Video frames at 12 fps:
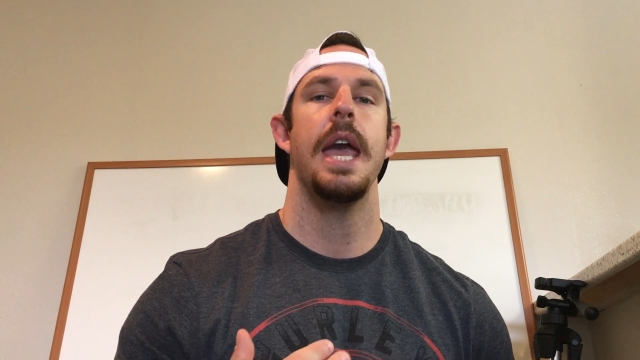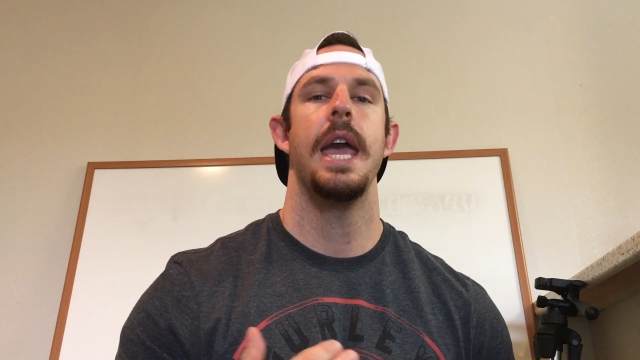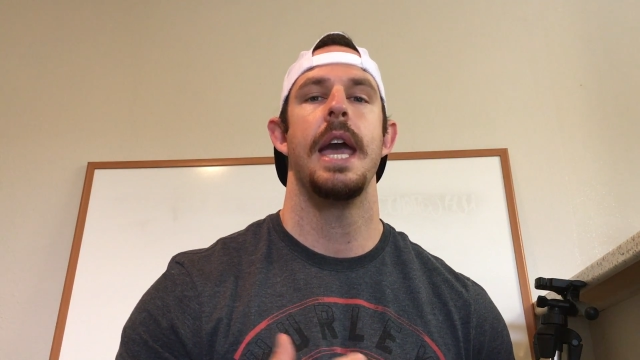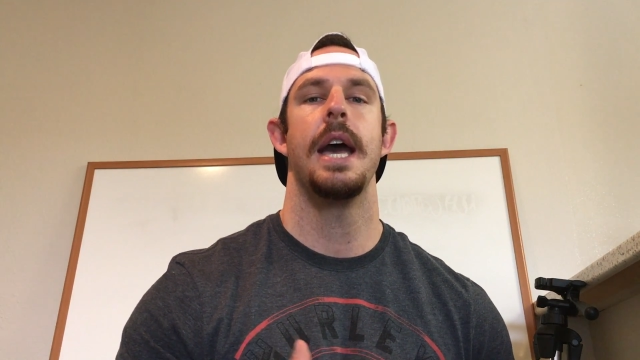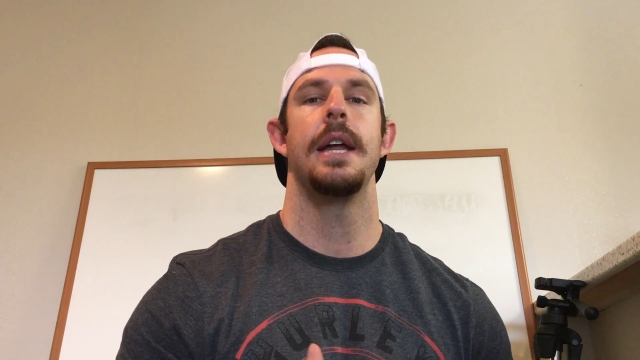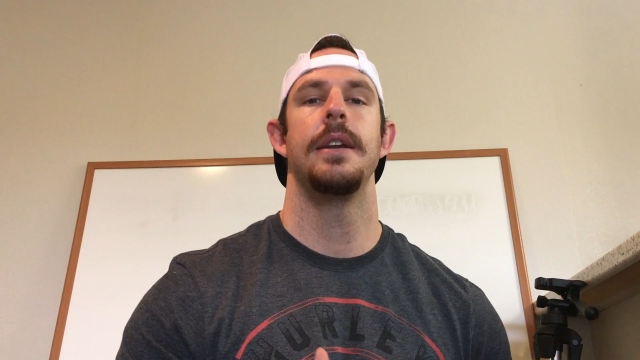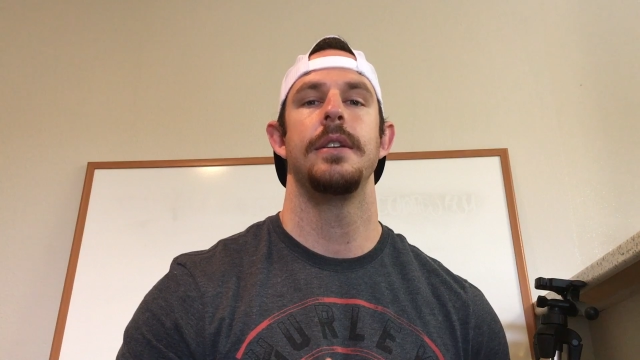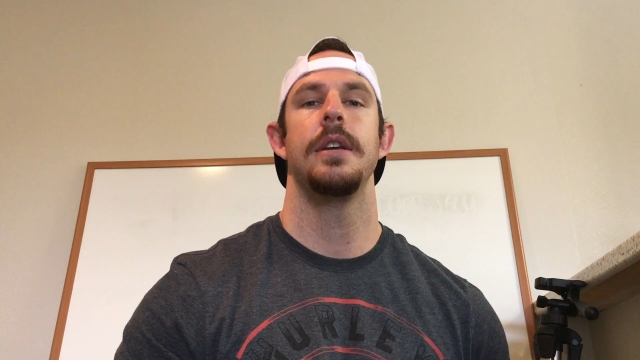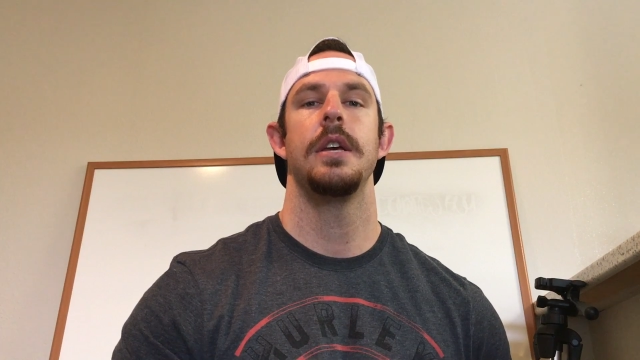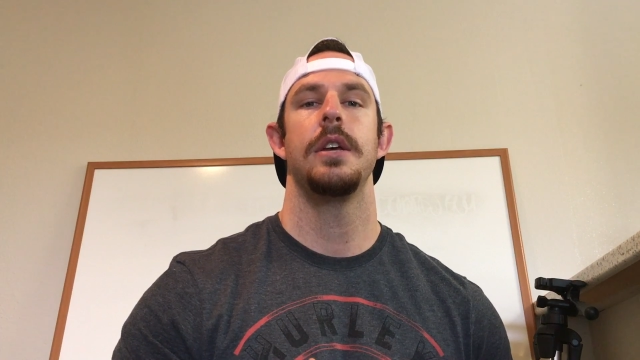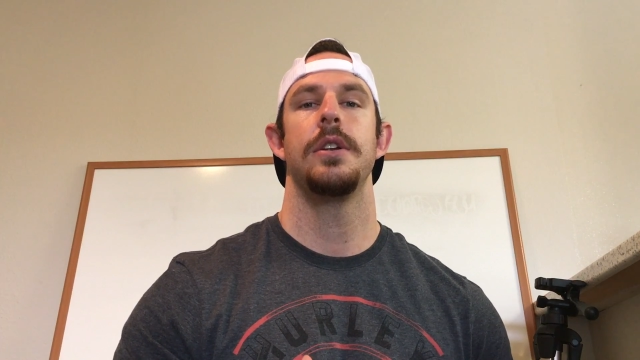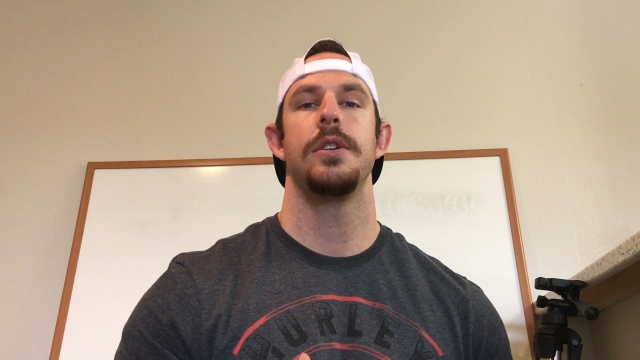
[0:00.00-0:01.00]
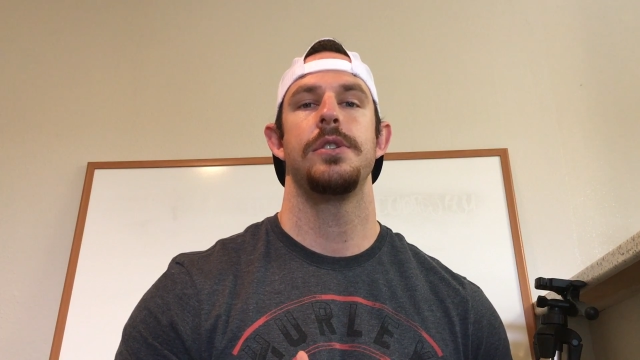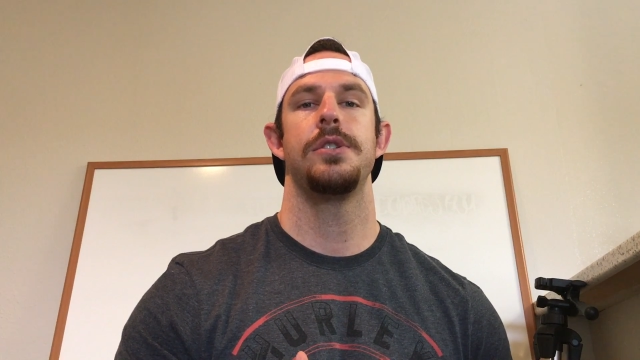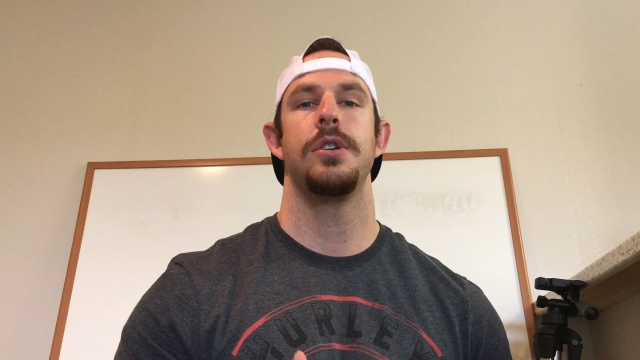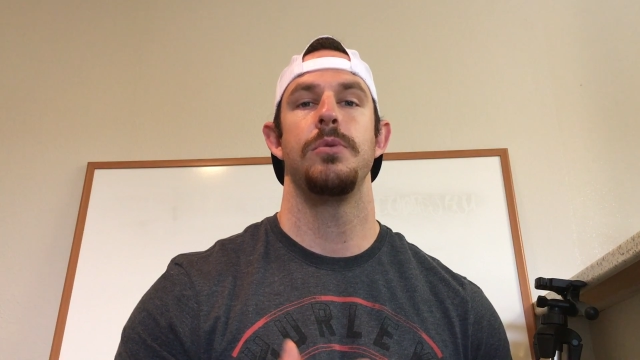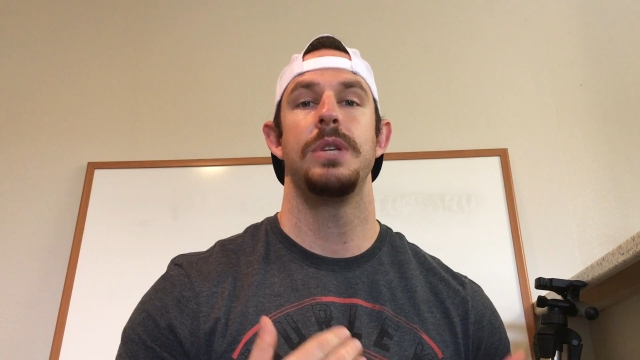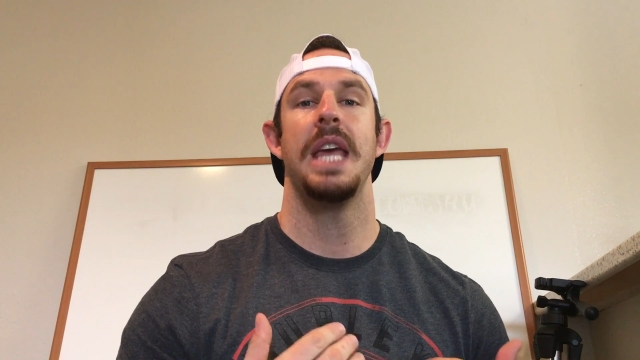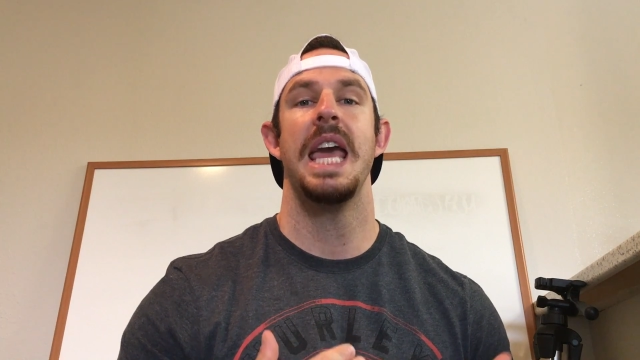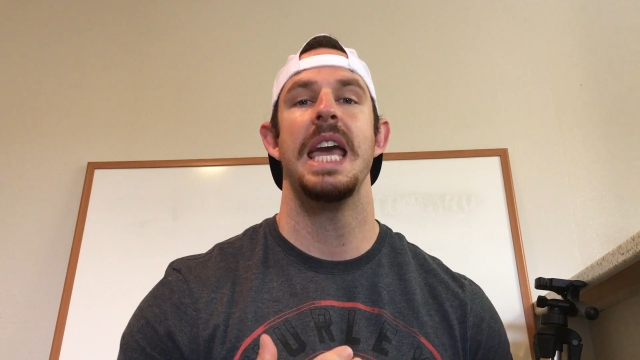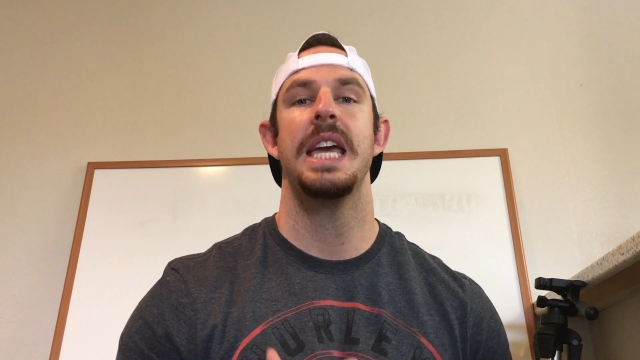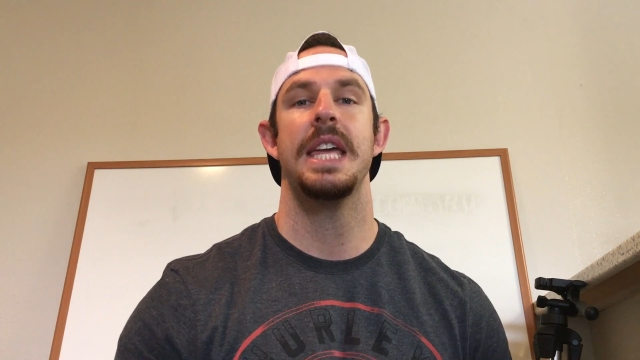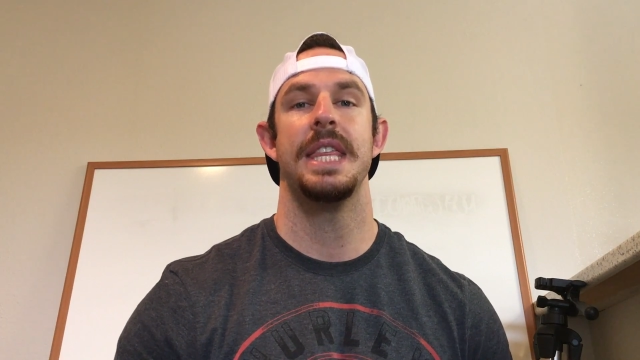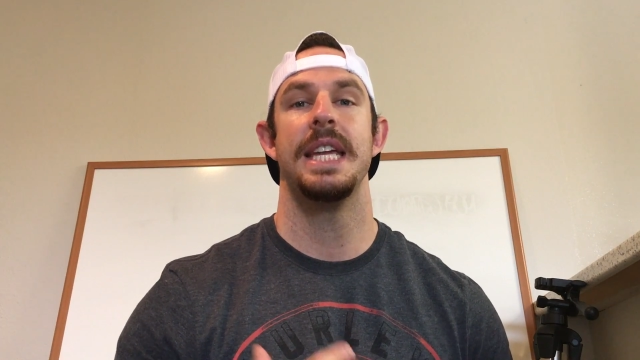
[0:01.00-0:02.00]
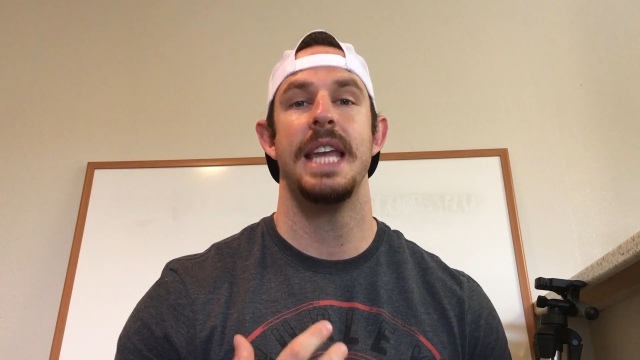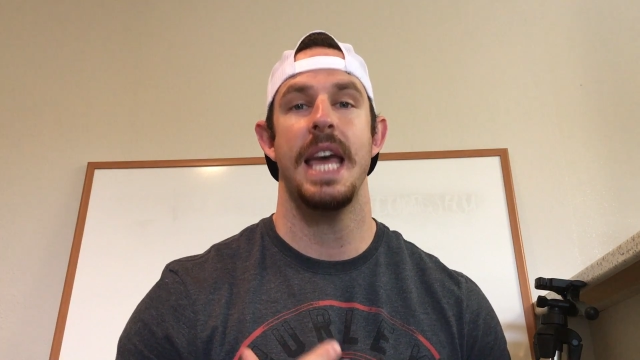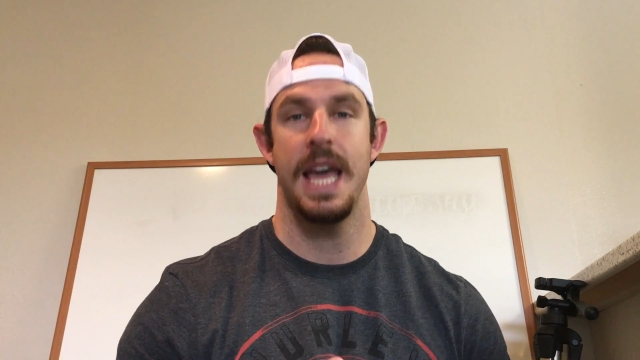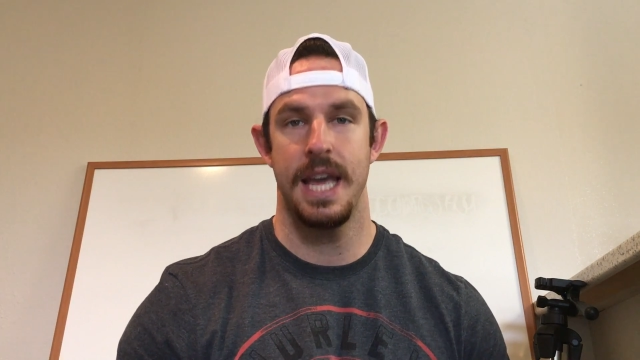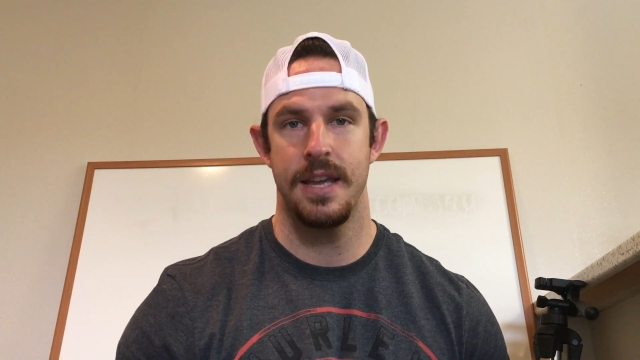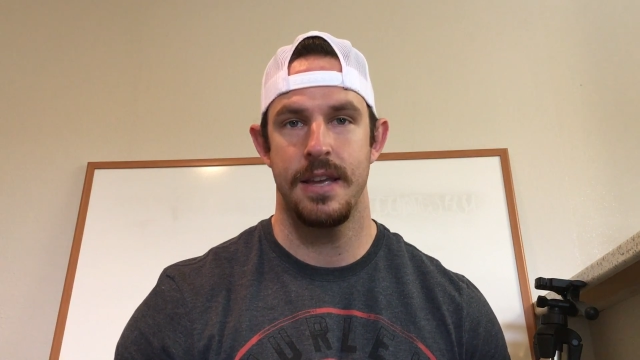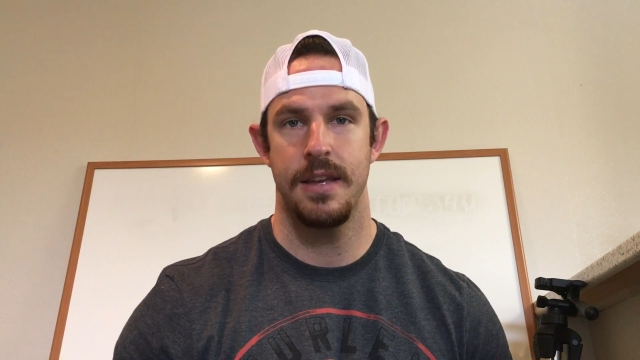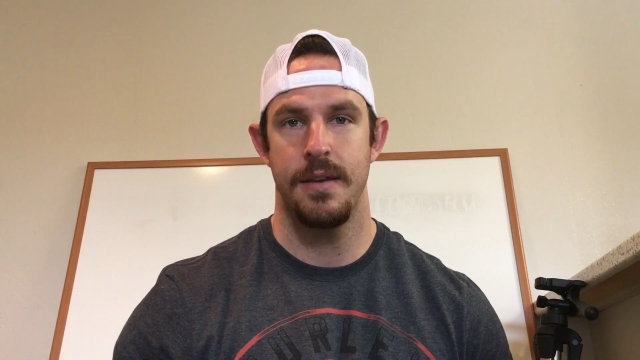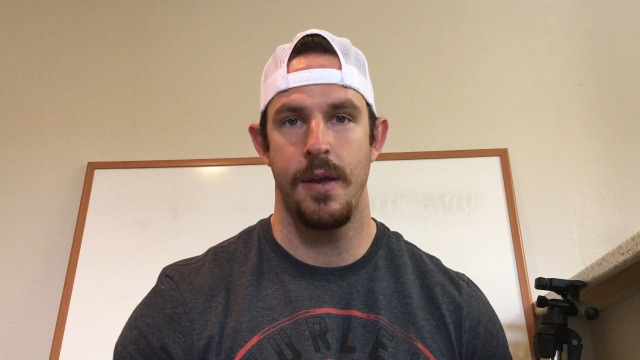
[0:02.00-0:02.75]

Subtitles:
and to take the day